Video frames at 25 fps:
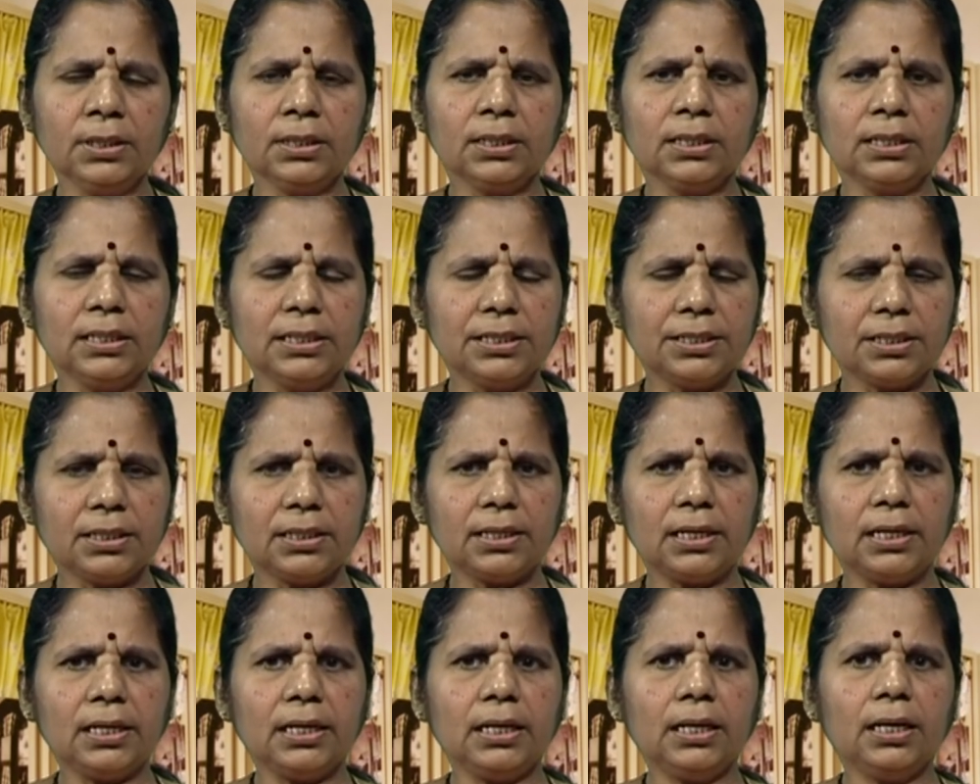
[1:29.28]

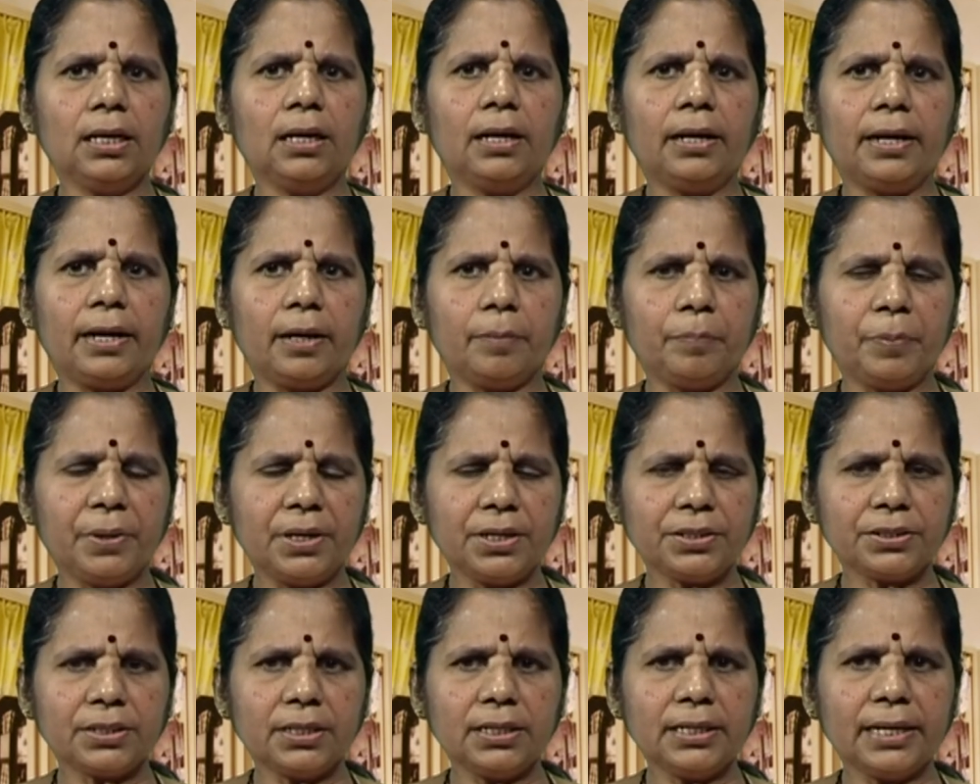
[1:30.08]
Generally,
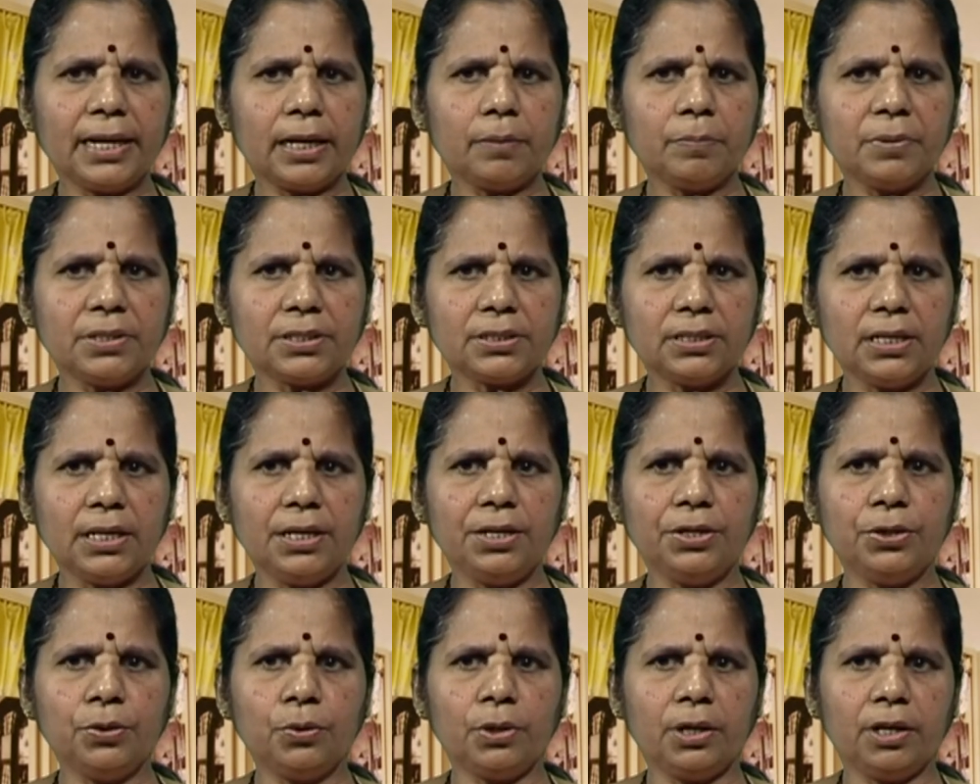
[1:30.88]
abrasion can be
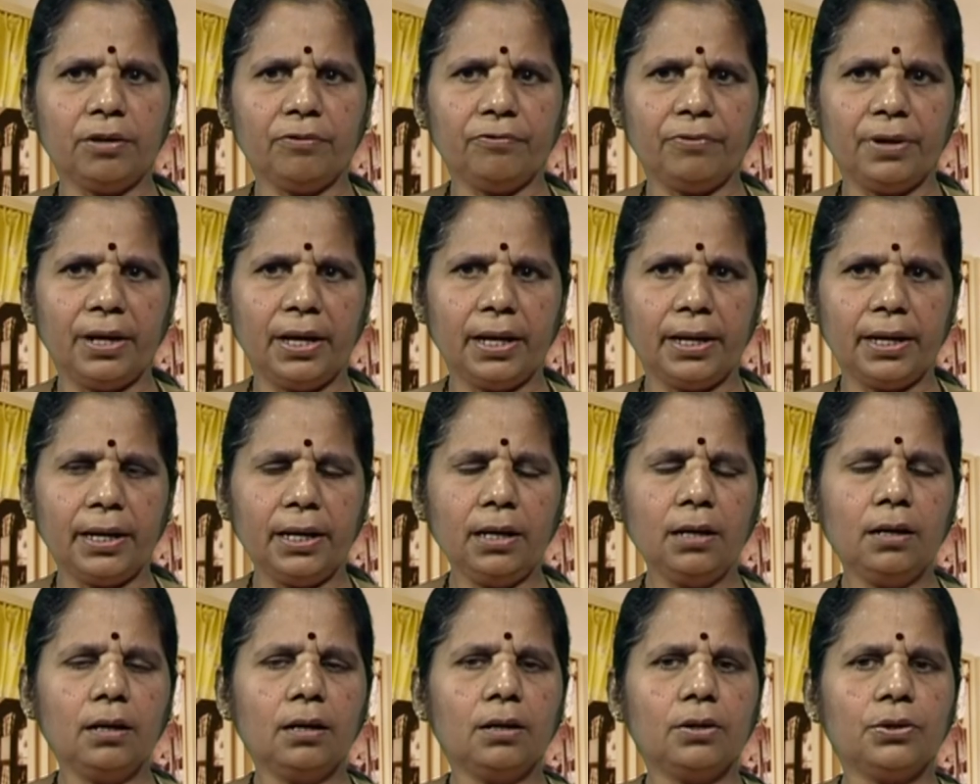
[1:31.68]
seen during
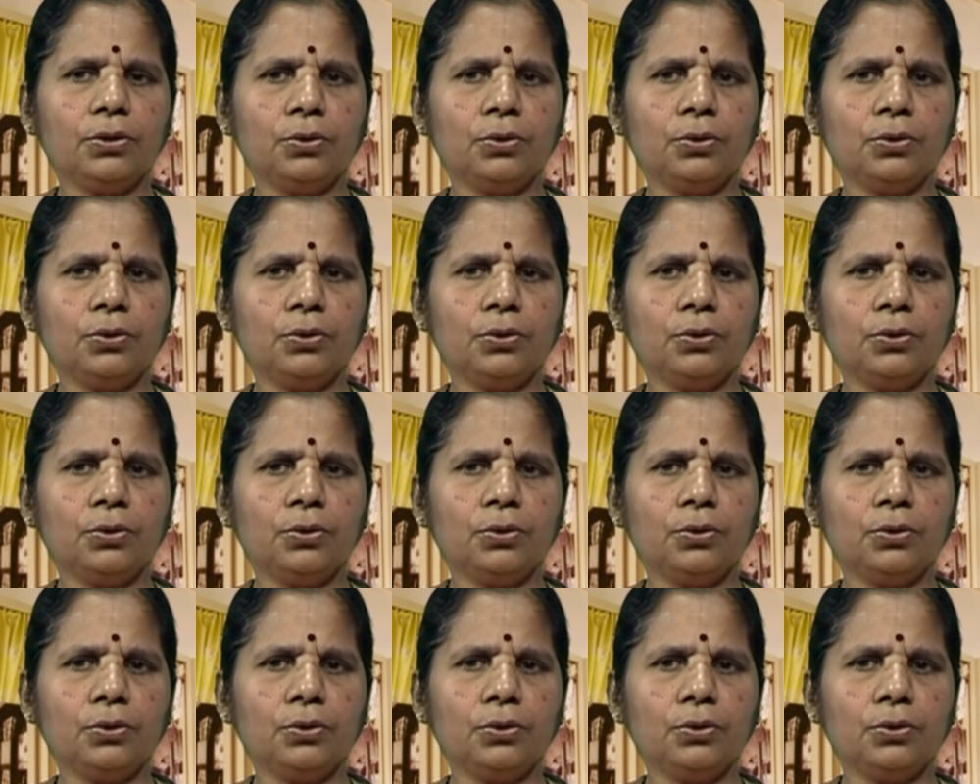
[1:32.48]
wearing,